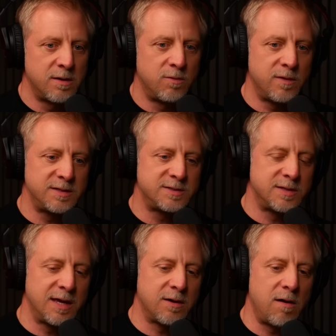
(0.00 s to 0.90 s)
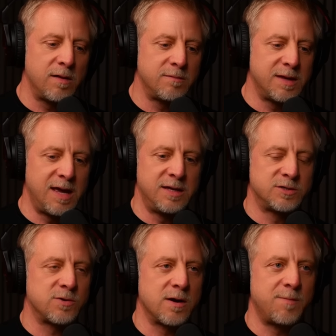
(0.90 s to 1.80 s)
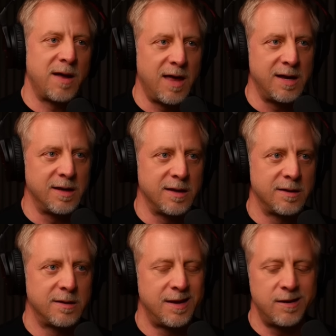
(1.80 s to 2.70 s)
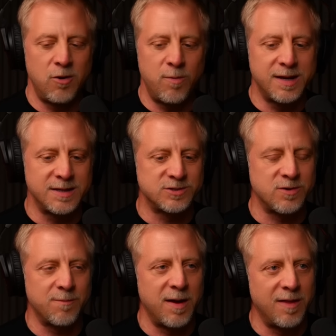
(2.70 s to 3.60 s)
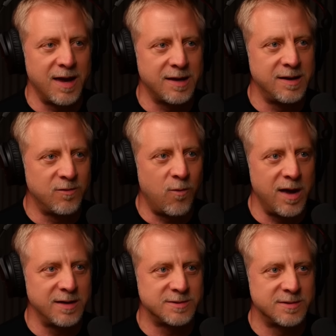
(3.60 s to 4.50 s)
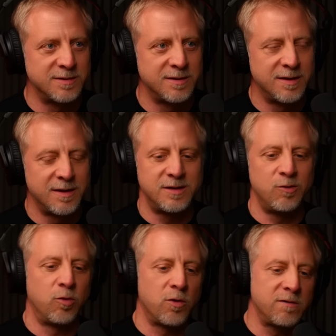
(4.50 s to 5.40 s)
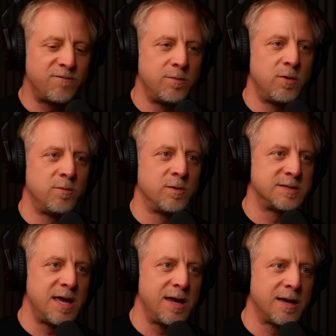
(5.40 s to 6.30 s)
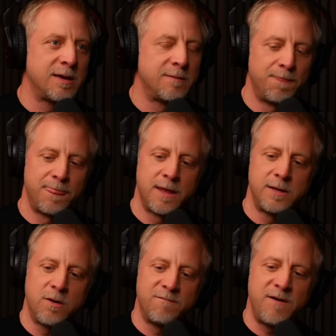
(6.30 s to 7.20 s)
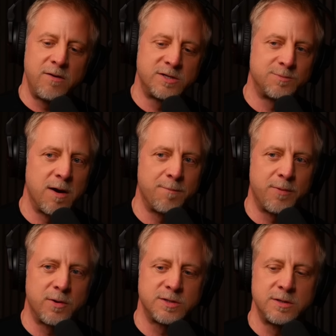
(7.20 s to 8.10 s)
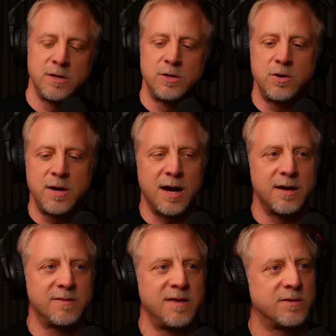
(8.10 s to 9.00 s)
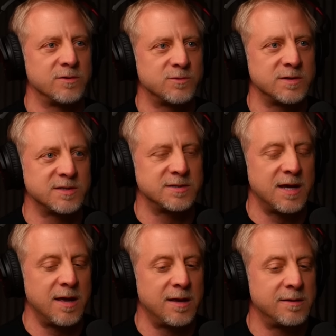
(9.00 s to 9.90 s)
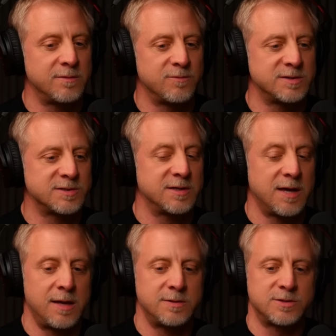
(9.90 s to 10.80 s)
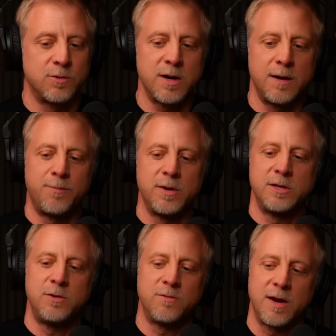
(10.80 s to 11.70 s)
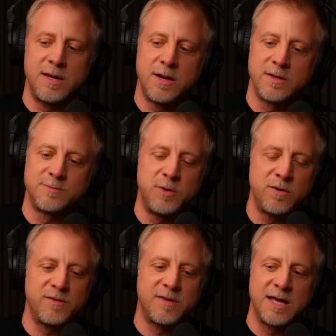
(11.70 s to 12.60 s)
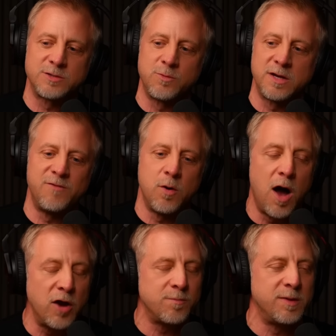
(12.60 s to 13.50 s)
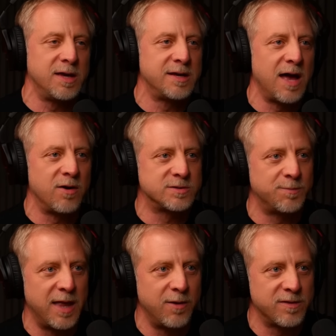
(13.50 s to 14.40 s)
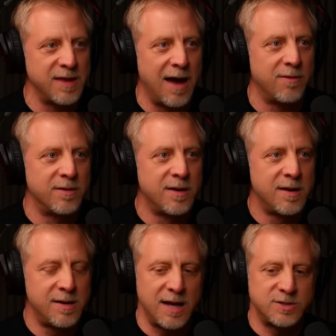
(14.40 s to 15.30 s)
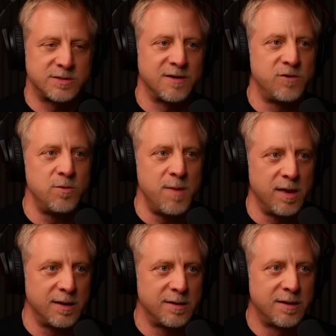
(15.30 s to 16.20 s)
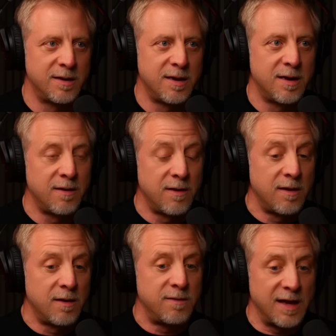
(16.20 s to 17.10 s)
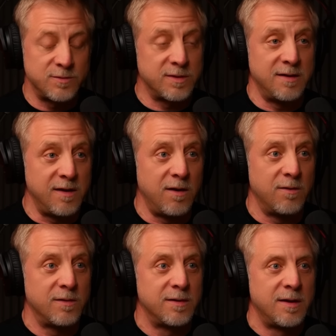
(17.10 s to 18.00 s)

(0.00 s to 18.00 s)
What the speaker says: Well, they call it getting struck by lightning. And nobody gets struck by lightning twice. You learn from your mistake. You're a very smart person. You're not going to take those risks again. So we're going to put you right here in this beautiful desk. We're going to give you $100 million to play with now, not just a few million. That's what they do.